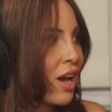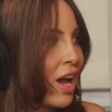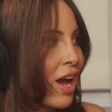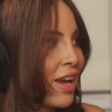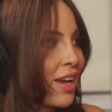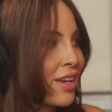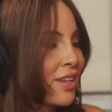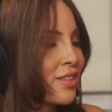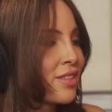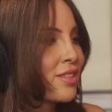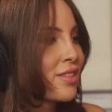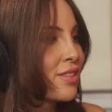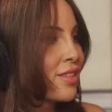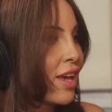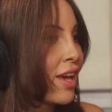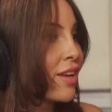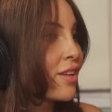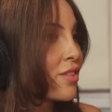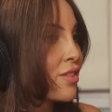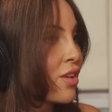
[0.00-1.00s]
I had
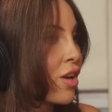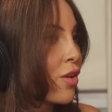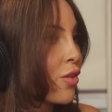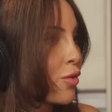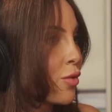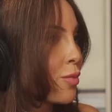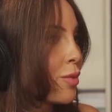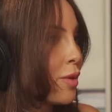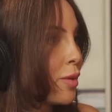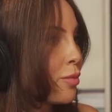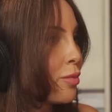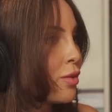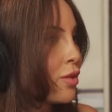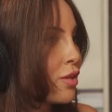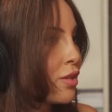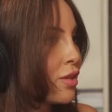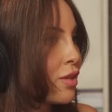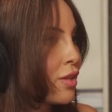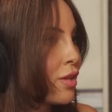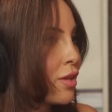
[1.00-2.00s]
said to other people.